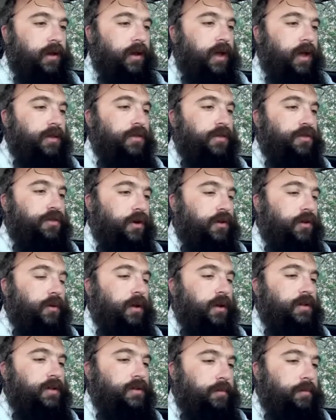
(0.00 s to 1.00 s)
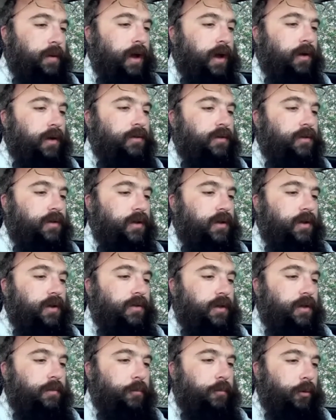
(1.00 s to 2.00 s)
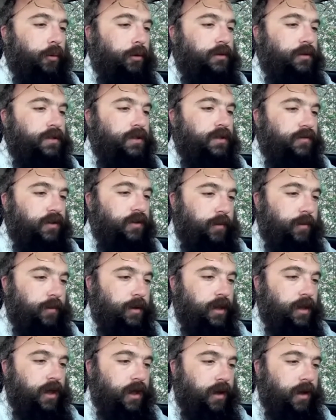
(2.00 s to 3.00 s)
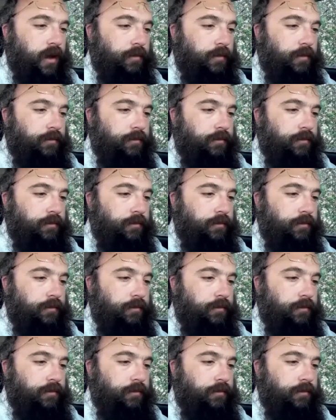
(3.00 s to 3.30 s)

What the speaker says: And the third one is about the importance of Talmid HaChamim.